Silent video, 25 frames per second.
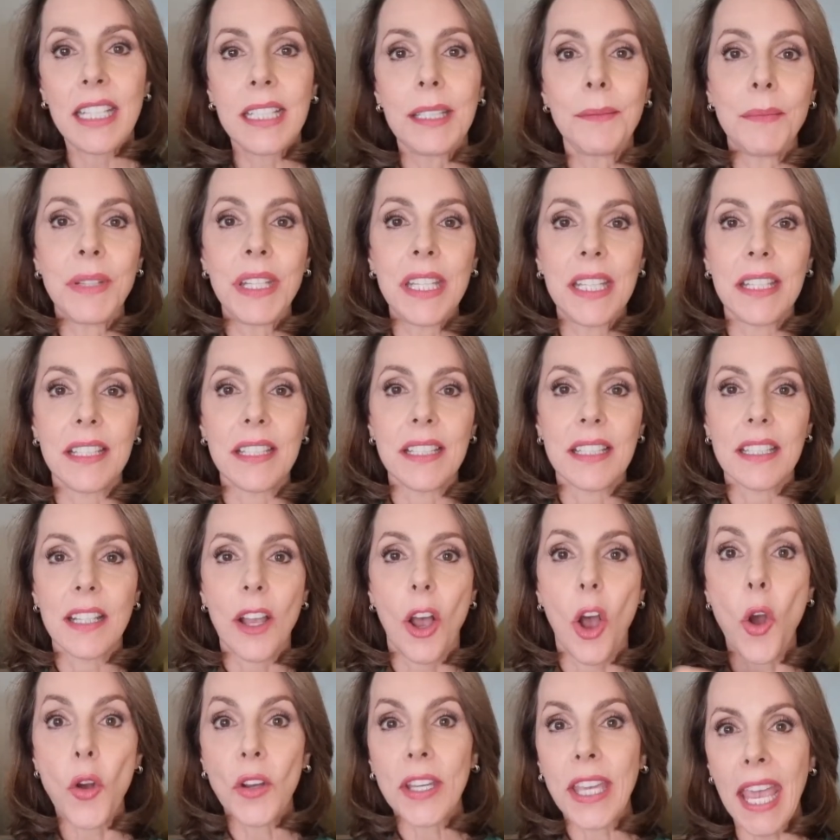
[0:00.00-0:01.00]
It means,
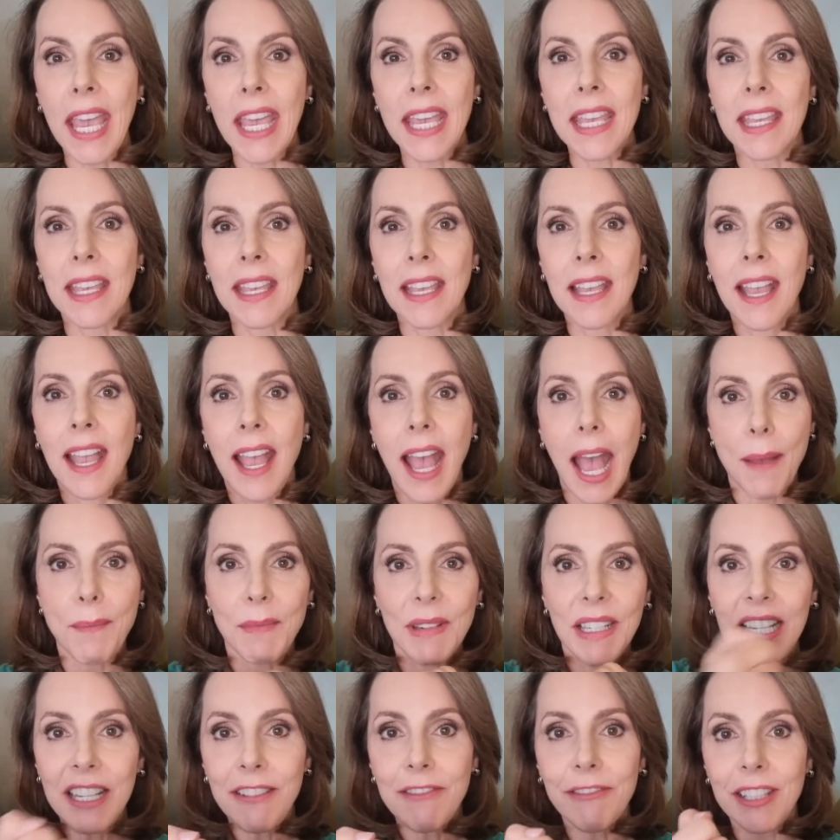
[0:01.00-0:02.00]
okay,
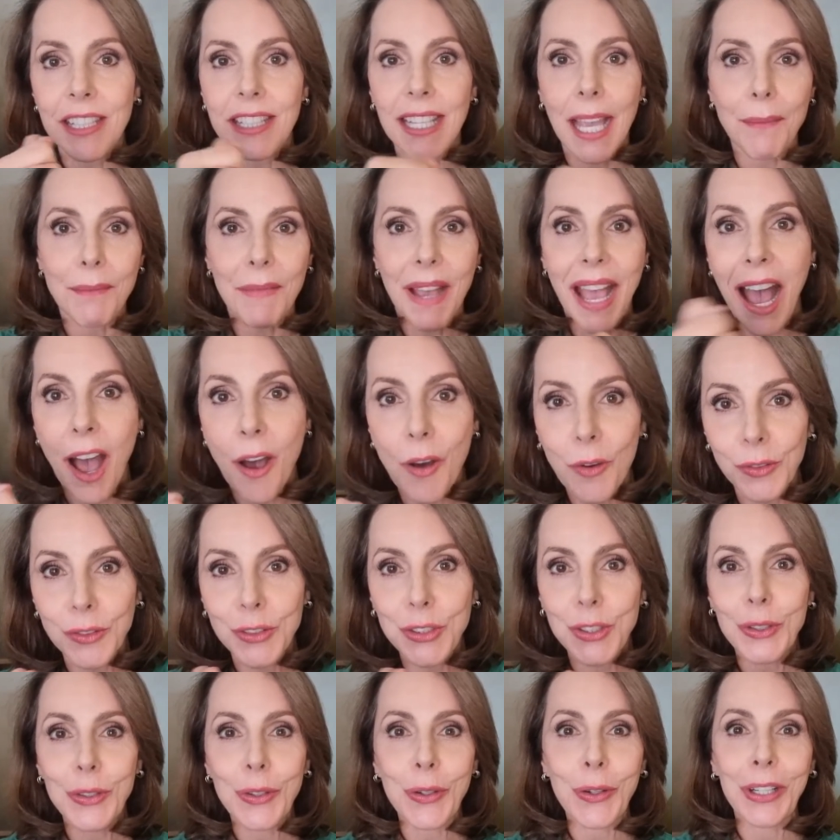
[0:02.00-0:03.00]
I'm leaving, I'm
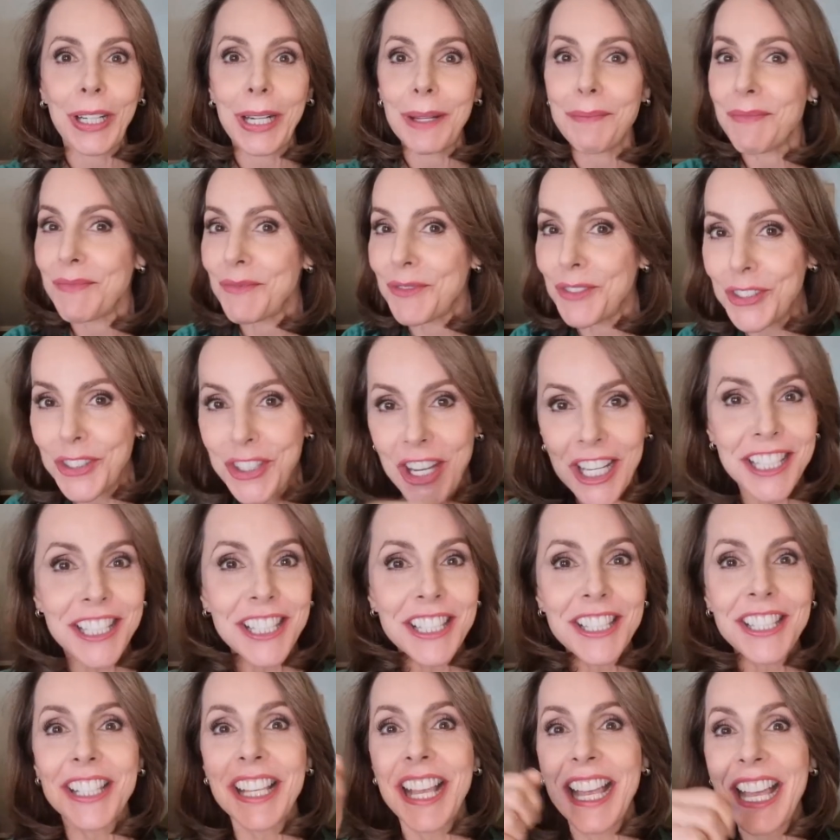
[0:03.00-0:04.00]
out, or I'm
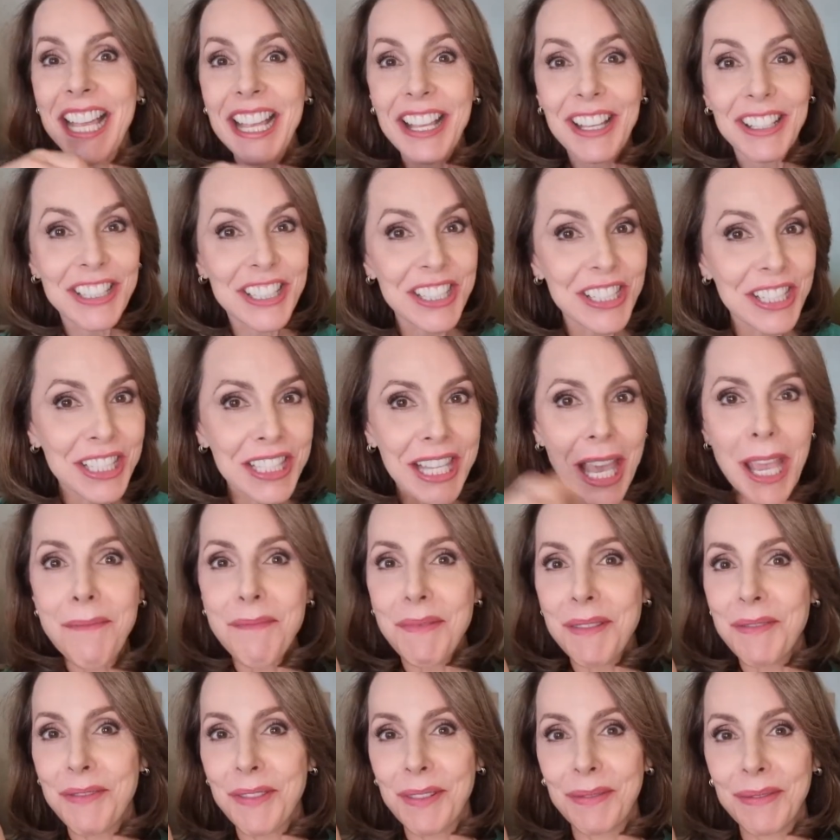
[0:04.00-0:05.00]
just
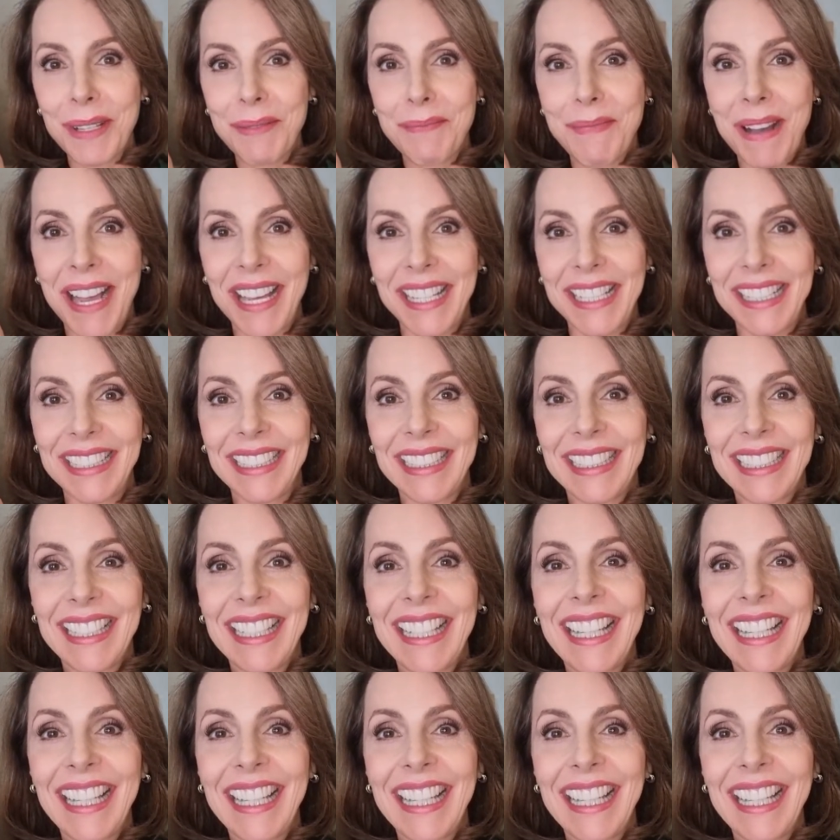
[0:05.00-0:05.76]
escaping from the body.